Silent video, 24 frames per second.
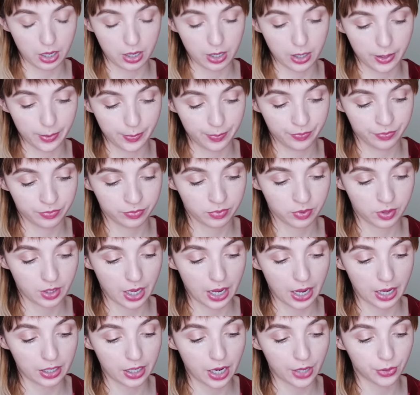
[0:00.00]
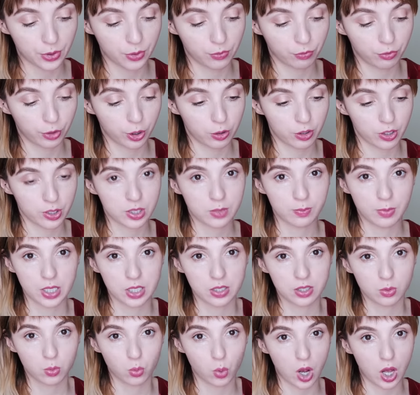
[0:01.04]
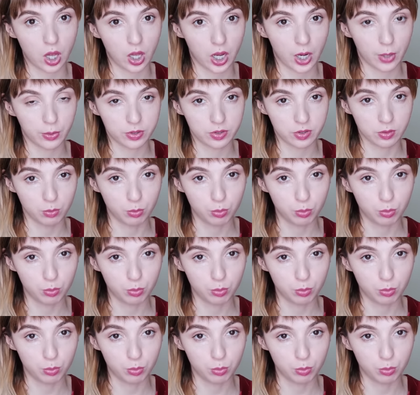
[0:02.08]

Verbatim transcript: Um, I got them for Christmas while I was